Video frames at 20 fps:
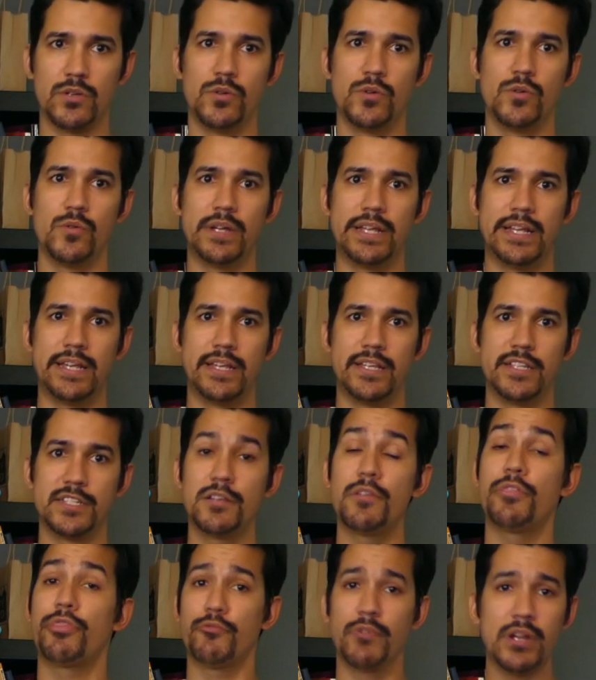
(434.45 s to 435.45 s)
who is
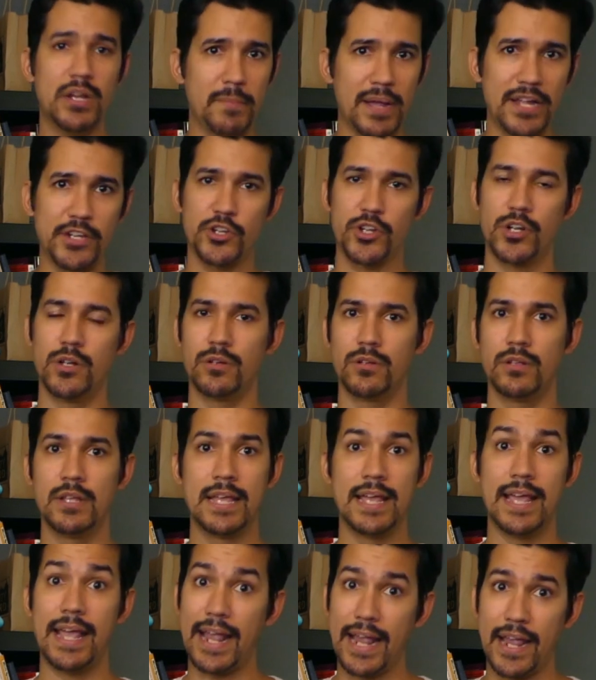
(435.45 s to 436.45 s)
three-dimensional
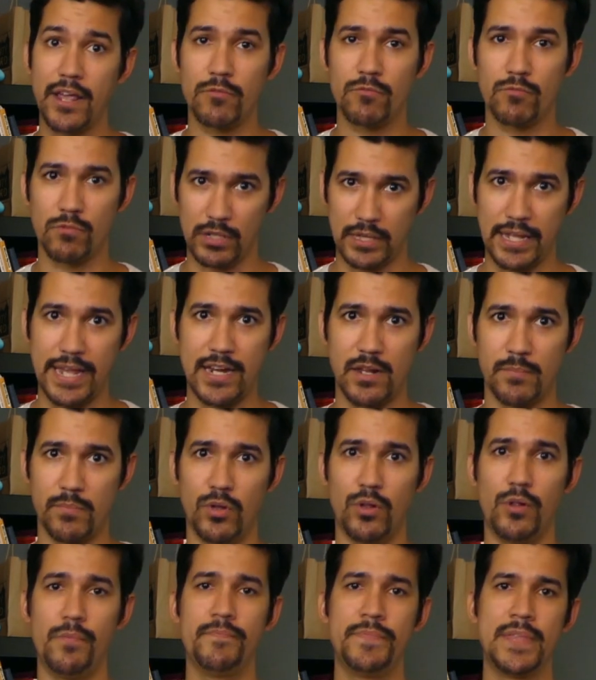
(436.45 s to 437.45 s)
and
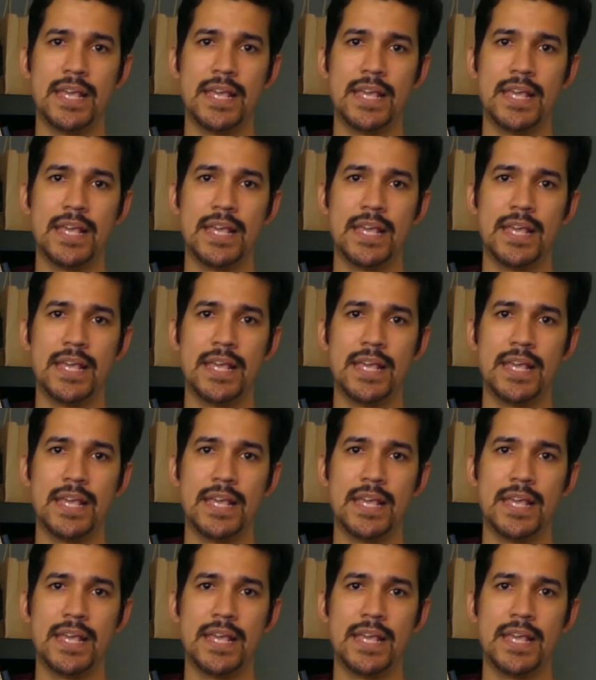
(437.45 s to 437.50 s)
relatable.